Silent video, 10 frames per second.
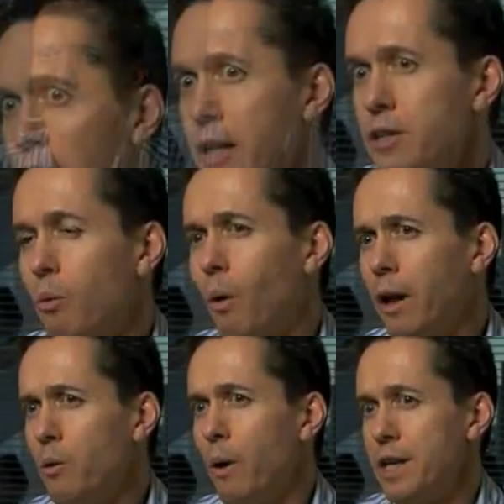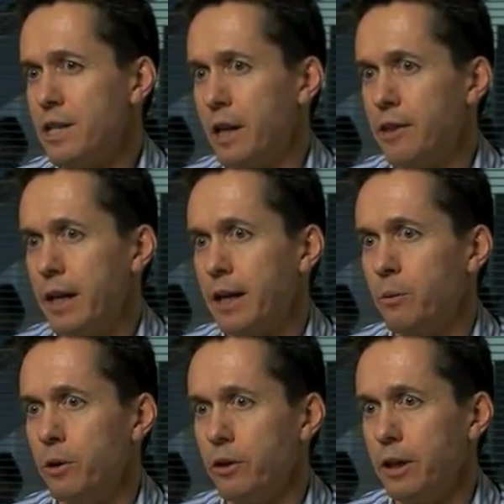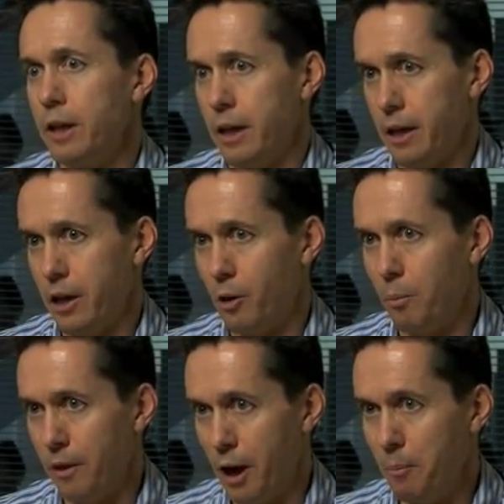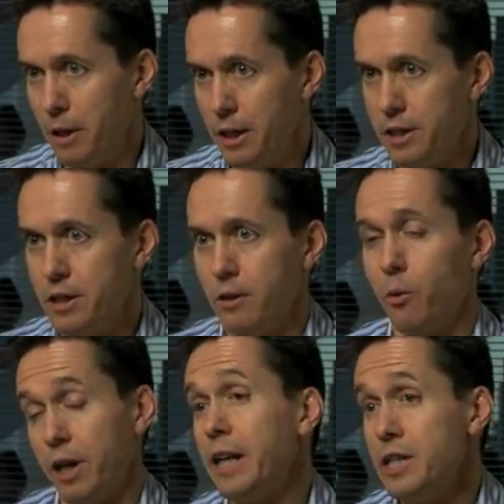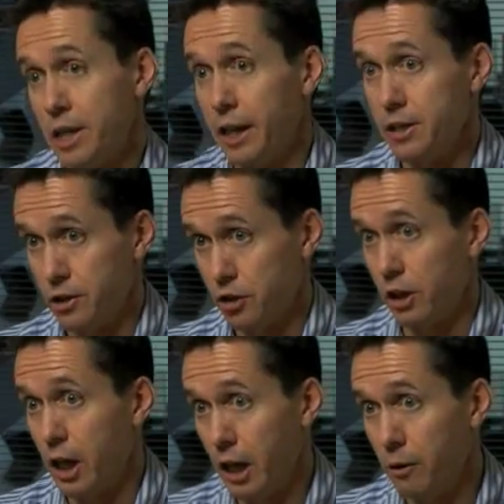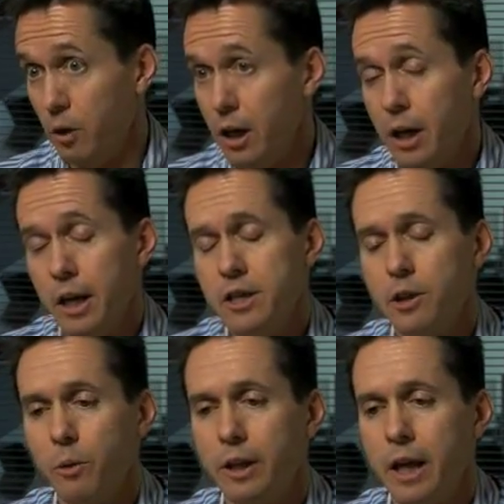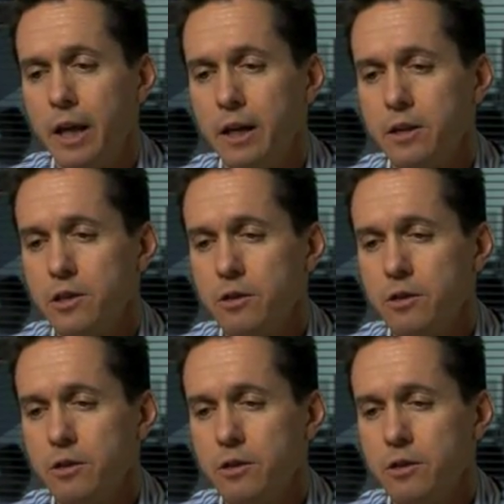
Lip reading: And so one of the ways that I think I can really help them is that, or any statistician can, is that when they,